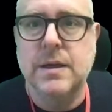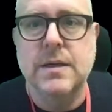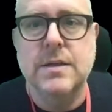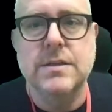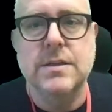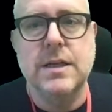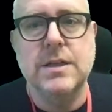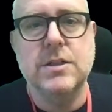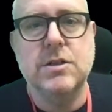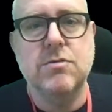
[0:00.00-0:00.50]

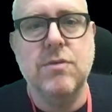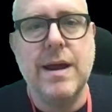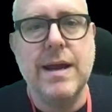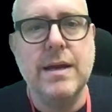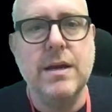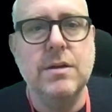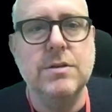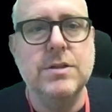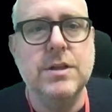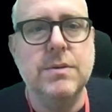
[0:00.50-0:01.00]
So that's great
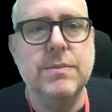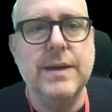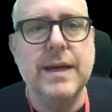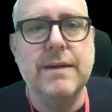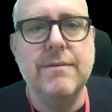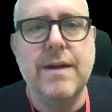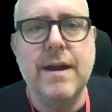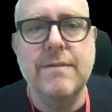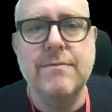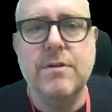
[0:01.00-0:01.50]
news. Can we
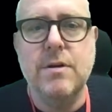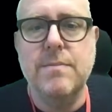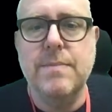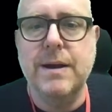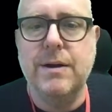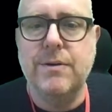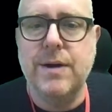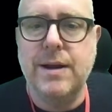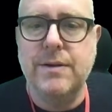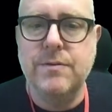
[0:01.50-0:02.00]
give Ava a
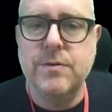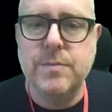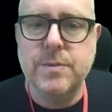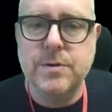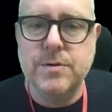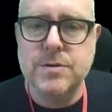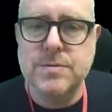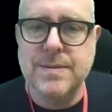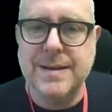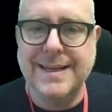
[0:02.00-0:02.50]
big round of
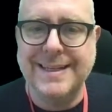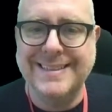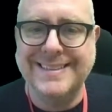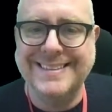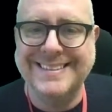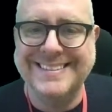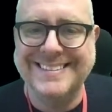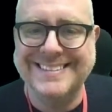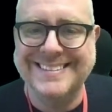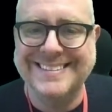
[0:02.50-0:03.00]
applause, please?